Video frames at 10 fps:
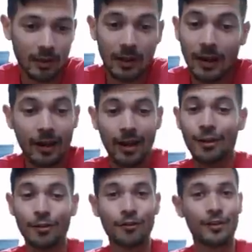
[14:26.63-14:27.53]
and one
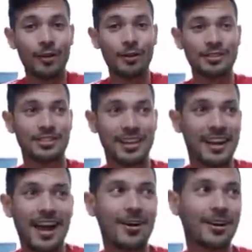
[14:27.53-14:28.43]
hundred five dollars
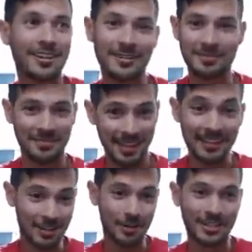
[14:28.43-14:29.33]
an hour
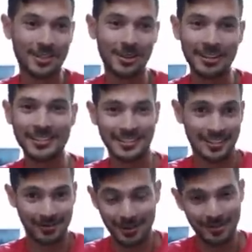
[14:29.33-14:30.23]
in U S dollars,
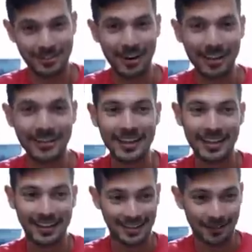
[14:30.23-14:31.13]
because I'm, I'm Australian,
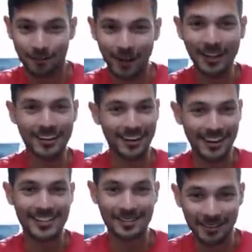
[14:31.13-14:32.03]
is a freaking,
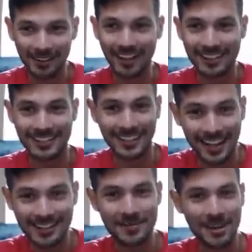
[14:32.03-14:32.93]
is a, is a
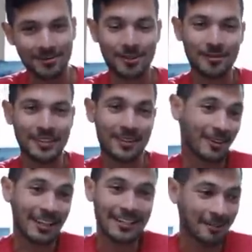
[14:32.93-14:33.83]
large amount for me, or
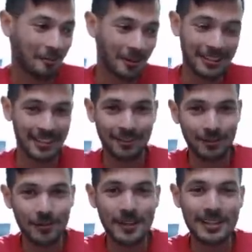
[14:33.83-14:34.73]
at least it was like a
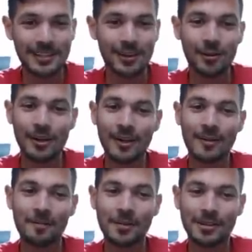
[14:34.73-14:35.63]
few years ago.
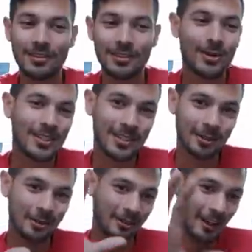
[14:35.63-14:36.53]
So I
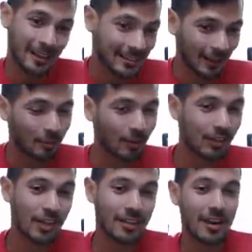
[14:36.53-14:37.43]
still, I still
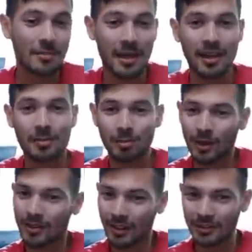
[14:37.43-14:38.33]
appreciate that amount,
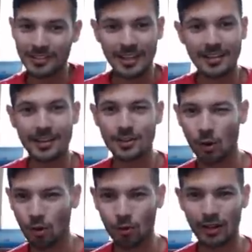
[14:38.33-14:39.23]
but understand that it's
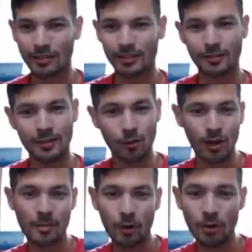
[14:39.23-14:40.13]
all relative. And so
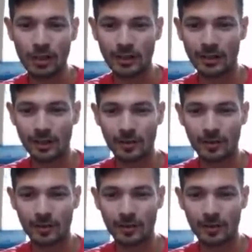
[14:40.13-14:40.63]
when I'm earning